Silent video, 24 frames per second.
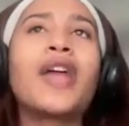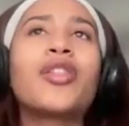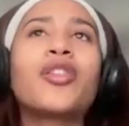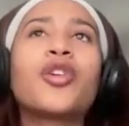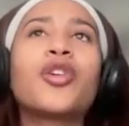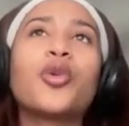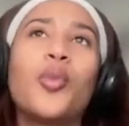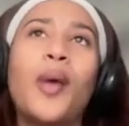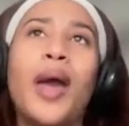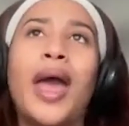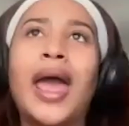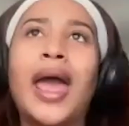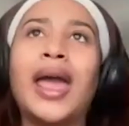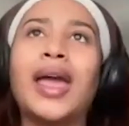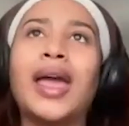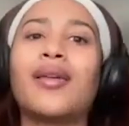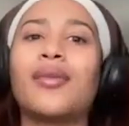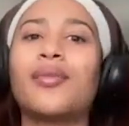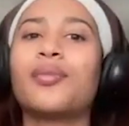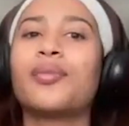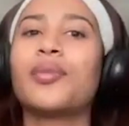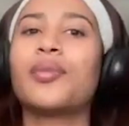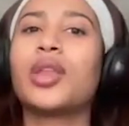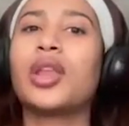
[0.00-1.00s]
either
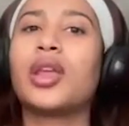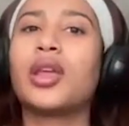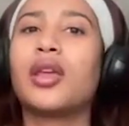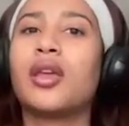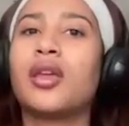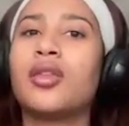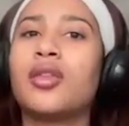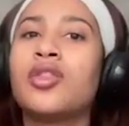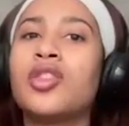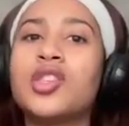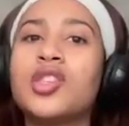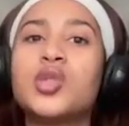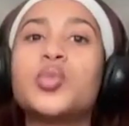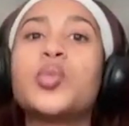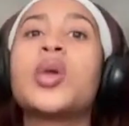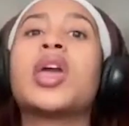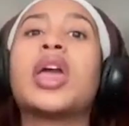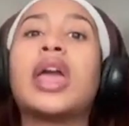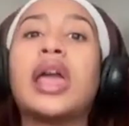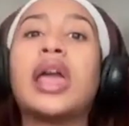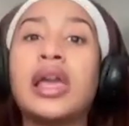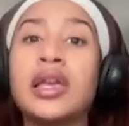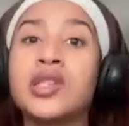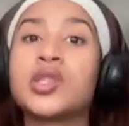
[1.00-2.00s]
way, this
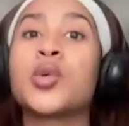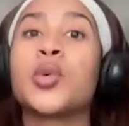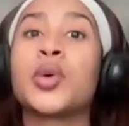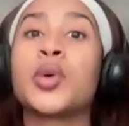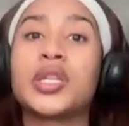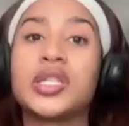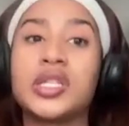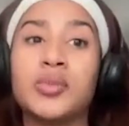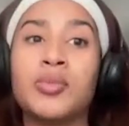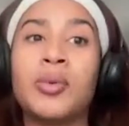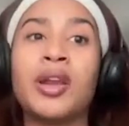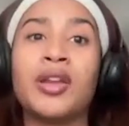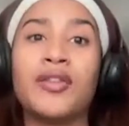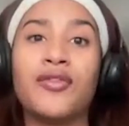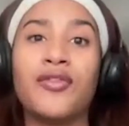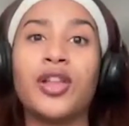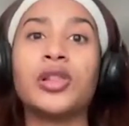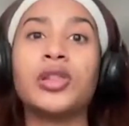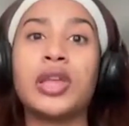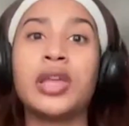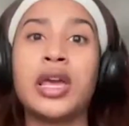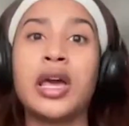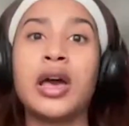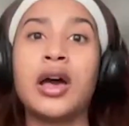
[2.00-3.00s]
week is going to
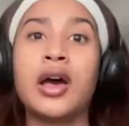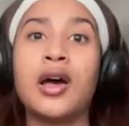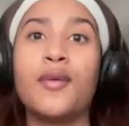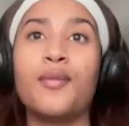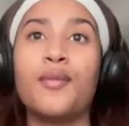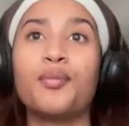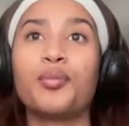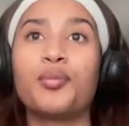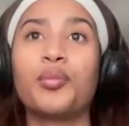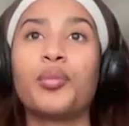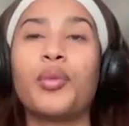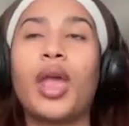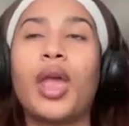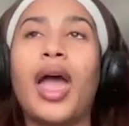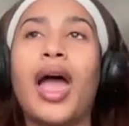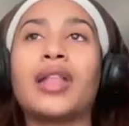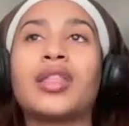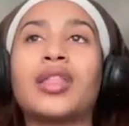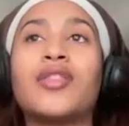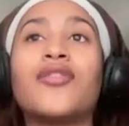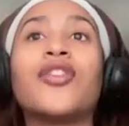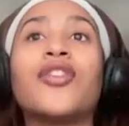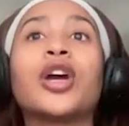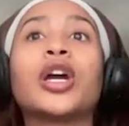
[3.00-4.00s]
benefit Leah
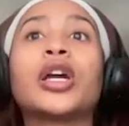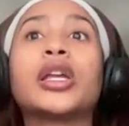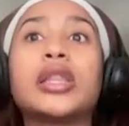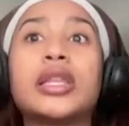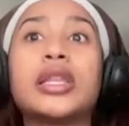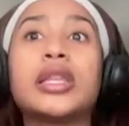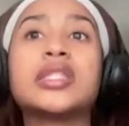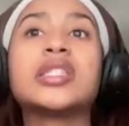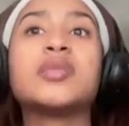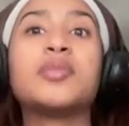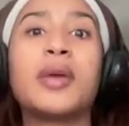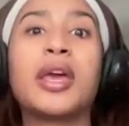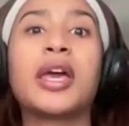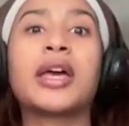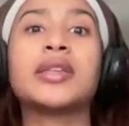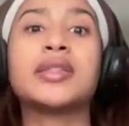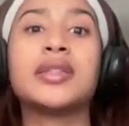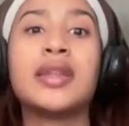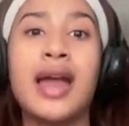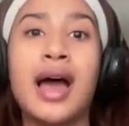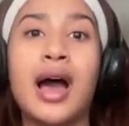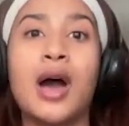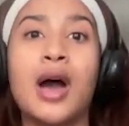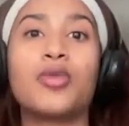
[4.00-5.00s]
at the very least,
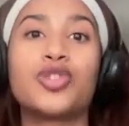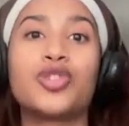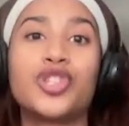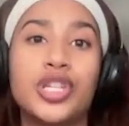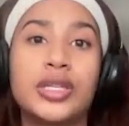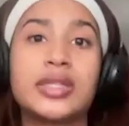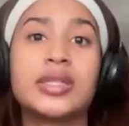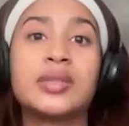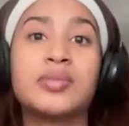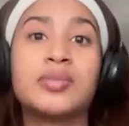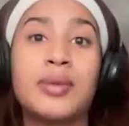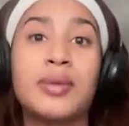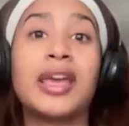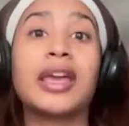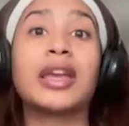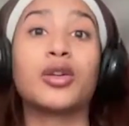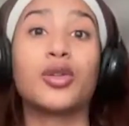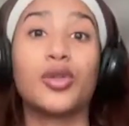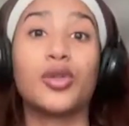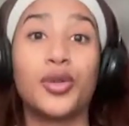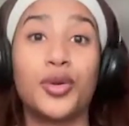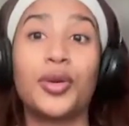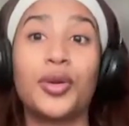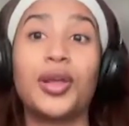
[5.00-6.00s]
because now she is being
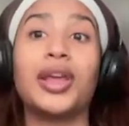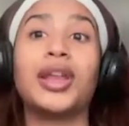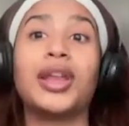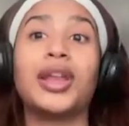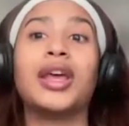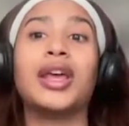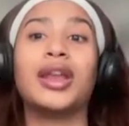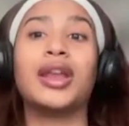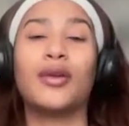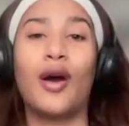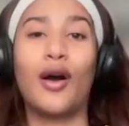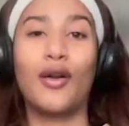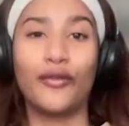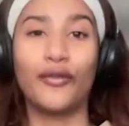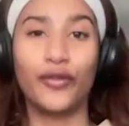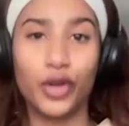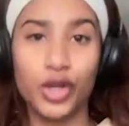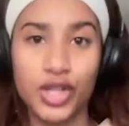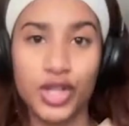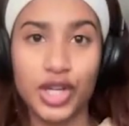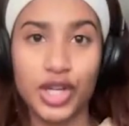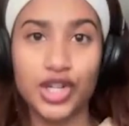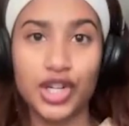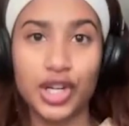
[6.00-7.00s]
included in
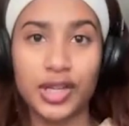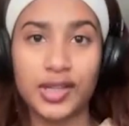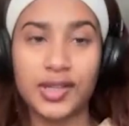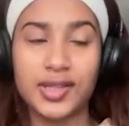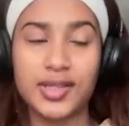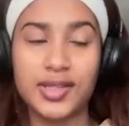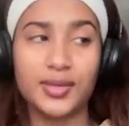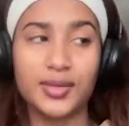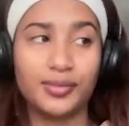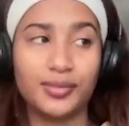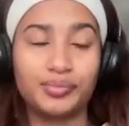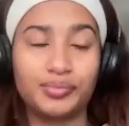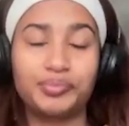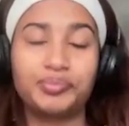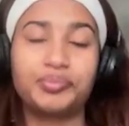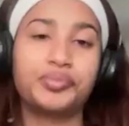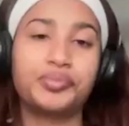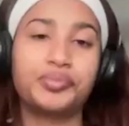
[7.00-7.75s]
conversations.